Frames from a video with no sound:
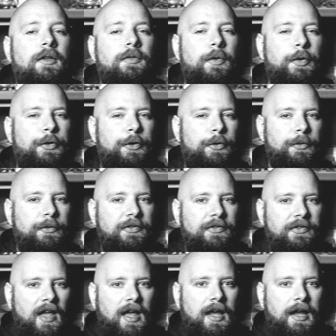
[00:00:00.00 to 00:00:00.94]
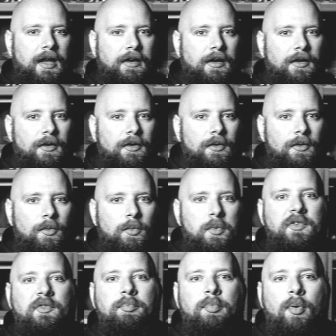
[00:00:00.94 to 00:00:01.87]
The crusade
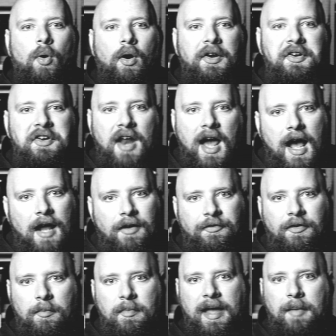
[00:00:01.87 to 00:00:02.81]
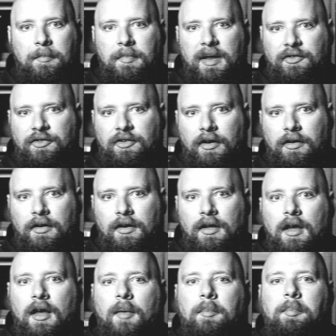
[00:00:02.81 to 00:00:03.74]
was born not from ambition,
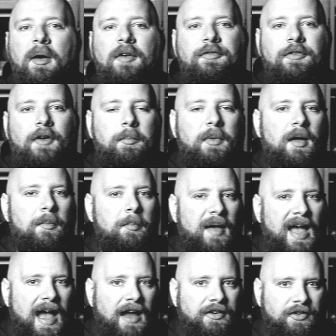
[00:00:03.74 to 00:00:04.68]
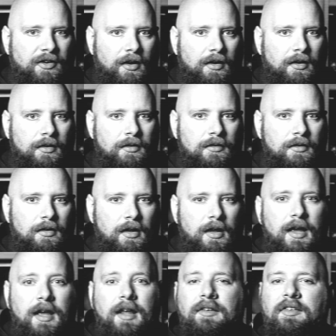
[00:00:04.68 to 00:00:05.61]
but from compassion.
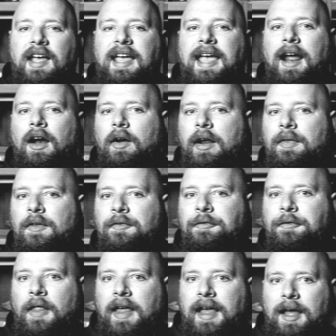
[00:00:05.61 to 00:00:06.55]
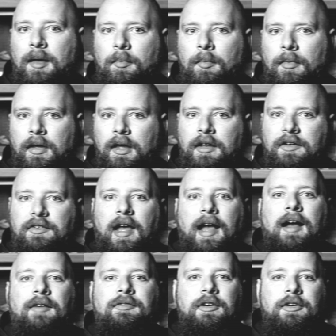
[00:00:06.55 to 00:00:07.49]
To carry the flame
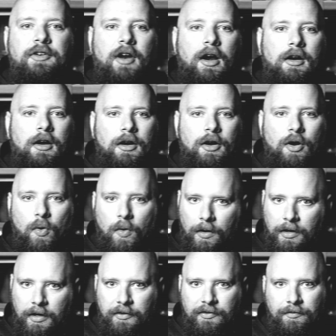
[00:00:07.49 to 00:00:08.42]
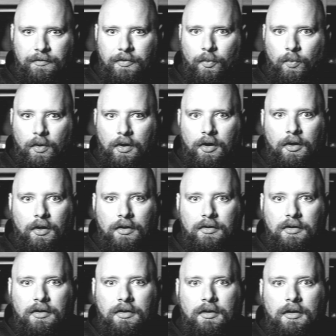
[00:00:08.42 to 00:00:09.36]
to ever darker corners of the
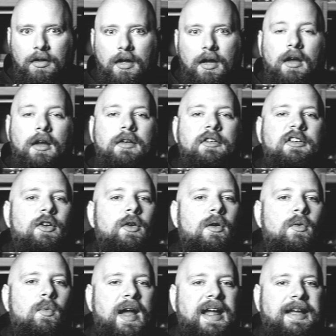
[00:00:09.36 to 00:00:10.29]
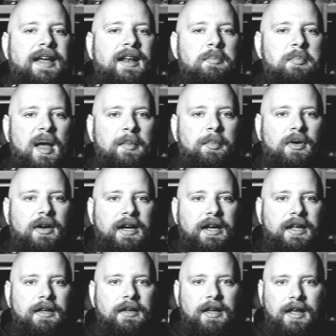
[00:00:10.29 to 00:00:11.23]
world, to awaken memory
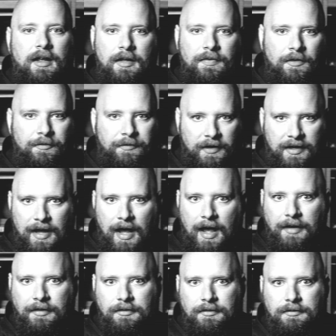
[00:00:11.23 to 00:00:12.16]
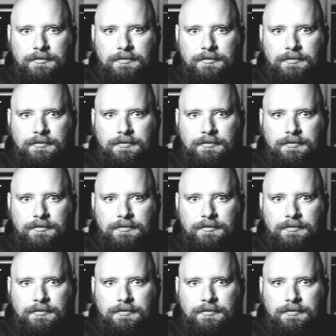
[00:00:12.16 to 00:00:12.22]
in the forgotten.